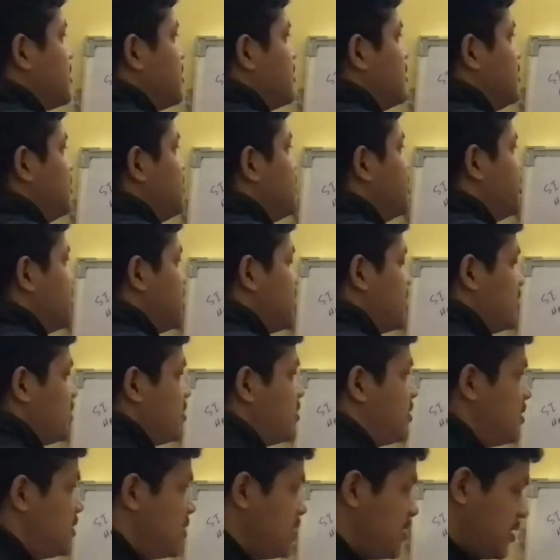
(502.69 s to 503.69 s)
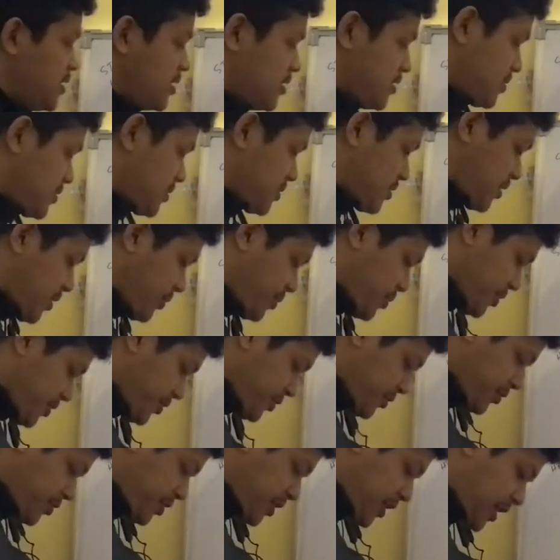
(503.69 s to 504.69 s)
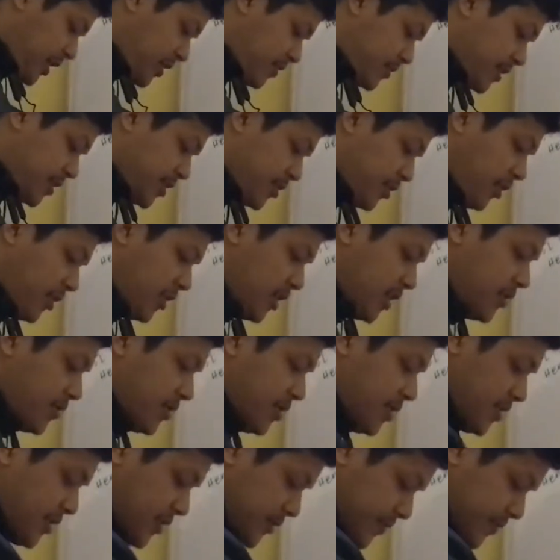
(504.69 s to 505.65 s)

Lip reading: Remember that. Suppose we have a solenoid.